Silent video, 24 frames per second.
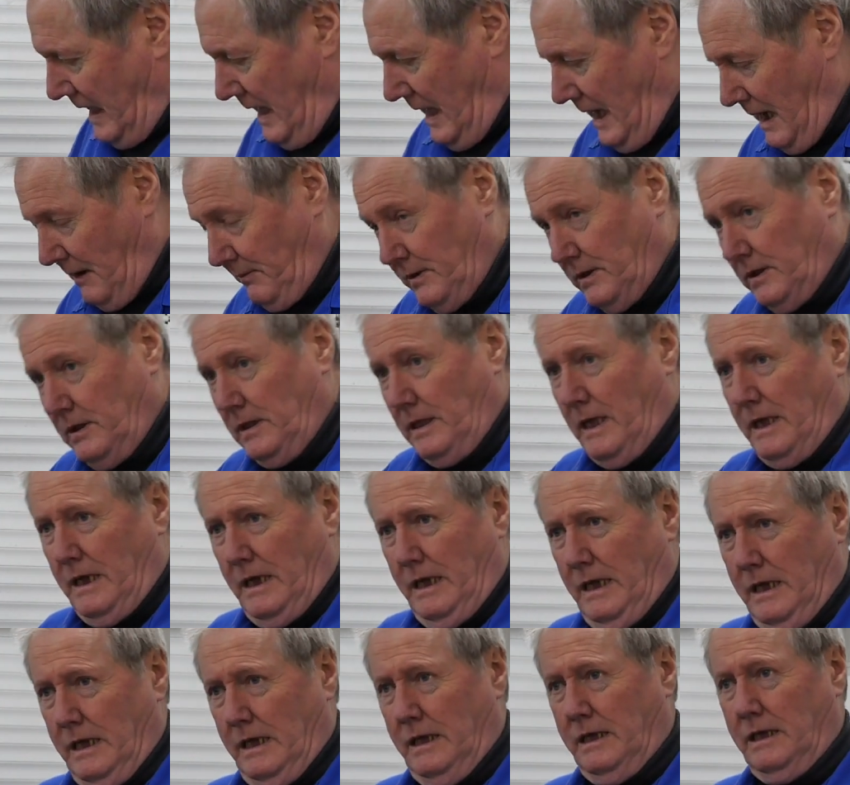And we'll
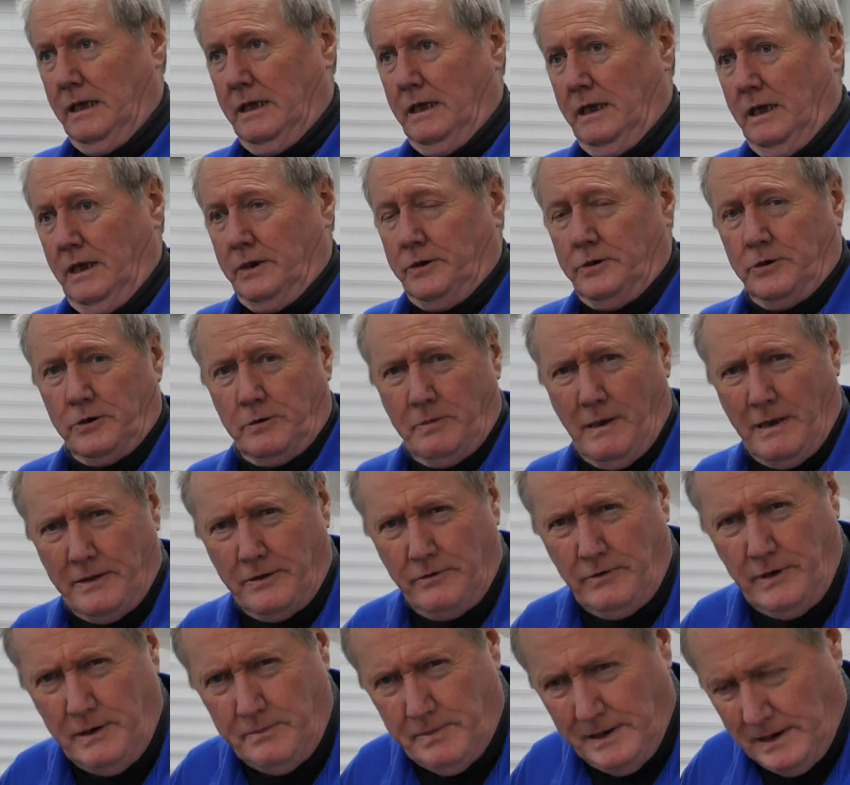talk about the
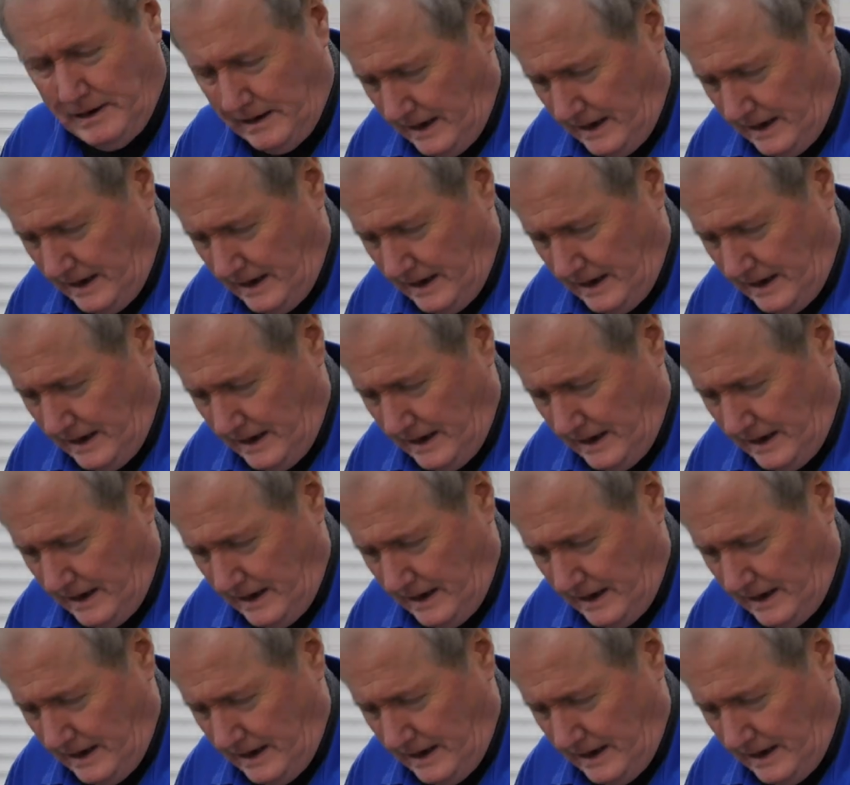rebuild